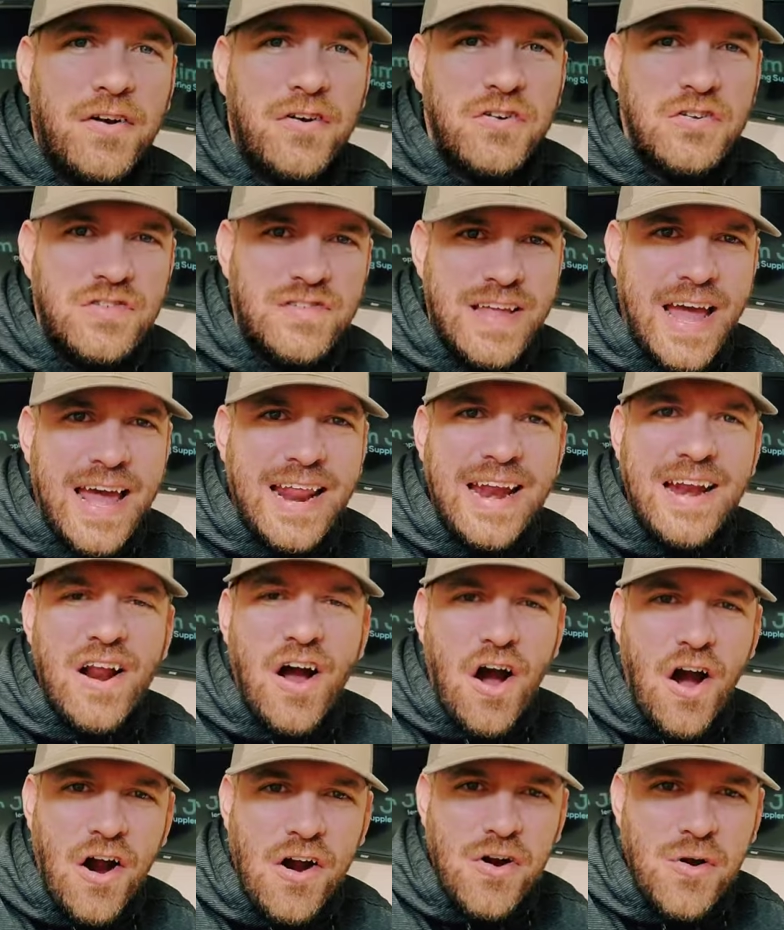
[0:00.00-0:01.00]
understand
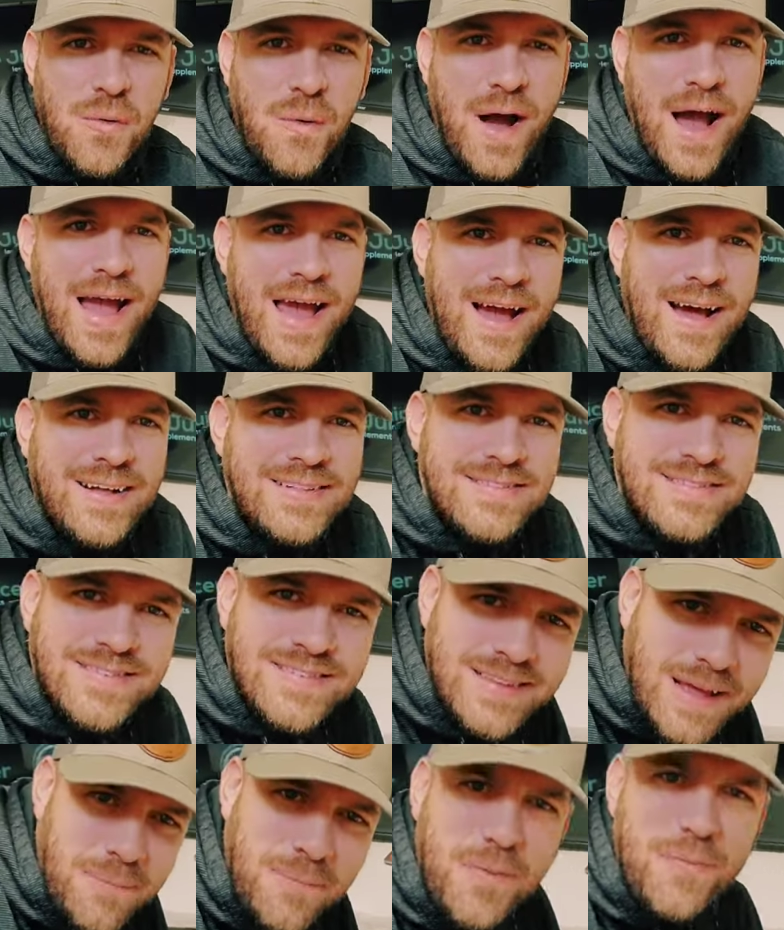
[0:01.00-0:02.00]
an ROI on
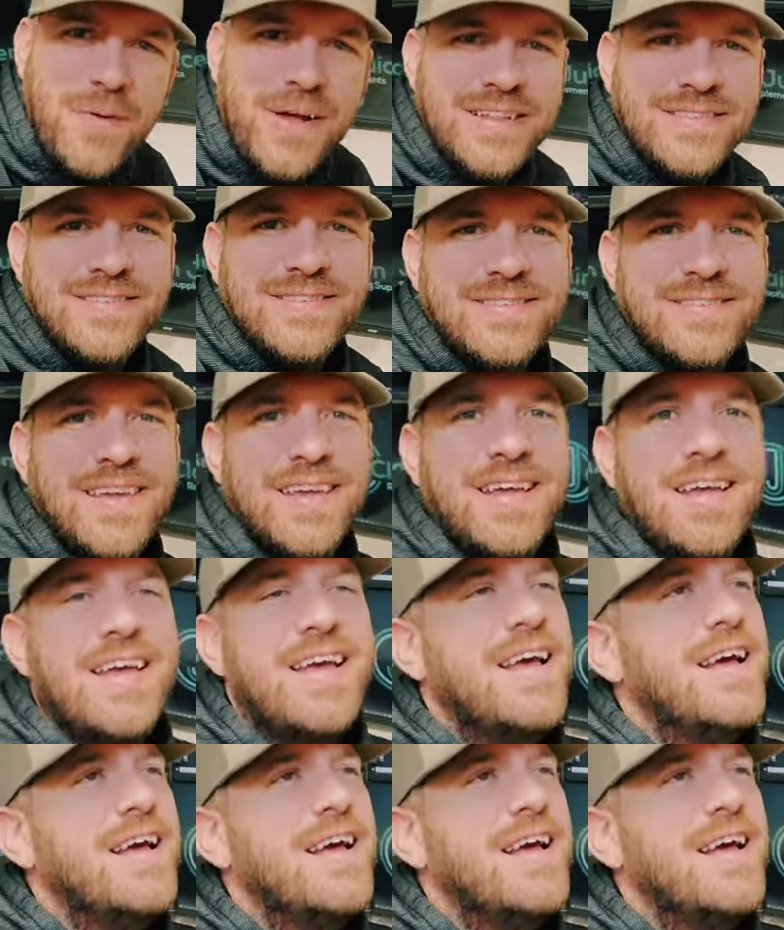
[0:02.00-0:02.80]
supplements.